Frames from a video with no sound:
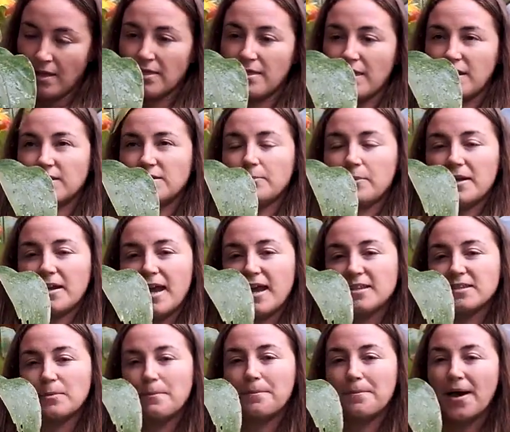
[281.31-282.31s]
This one
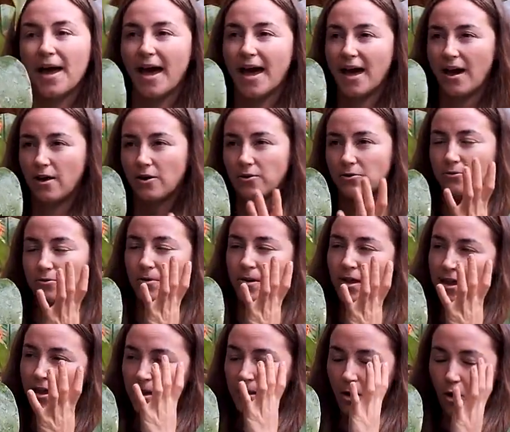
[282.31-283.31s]
has a pale
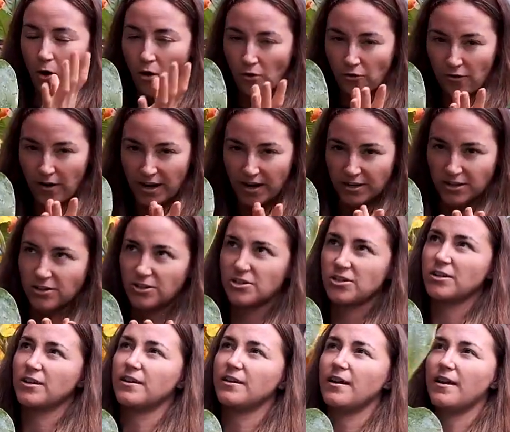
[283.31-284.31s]

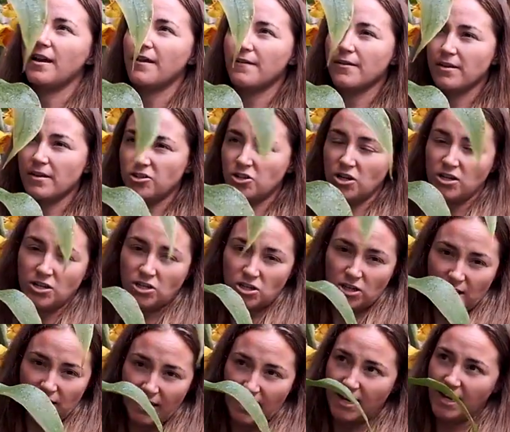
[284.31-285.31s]
orange ginger
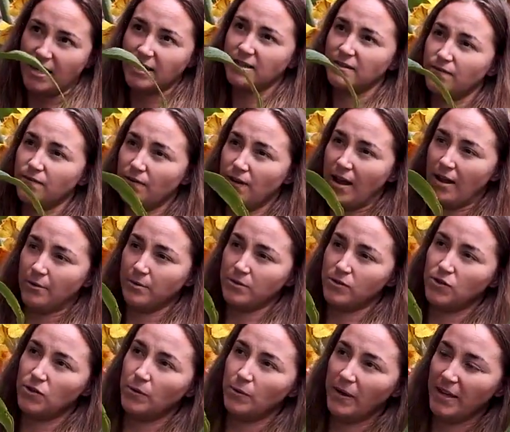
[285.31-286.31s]
lily flower
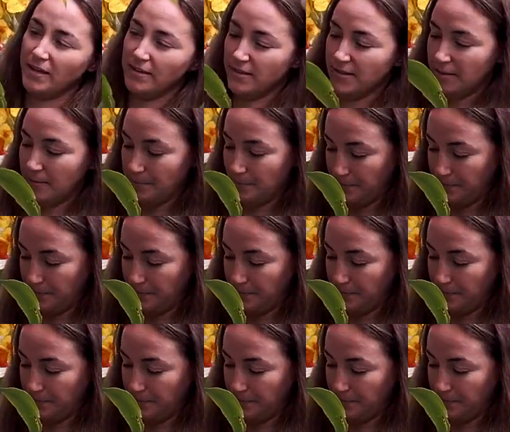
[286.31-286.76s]
to it.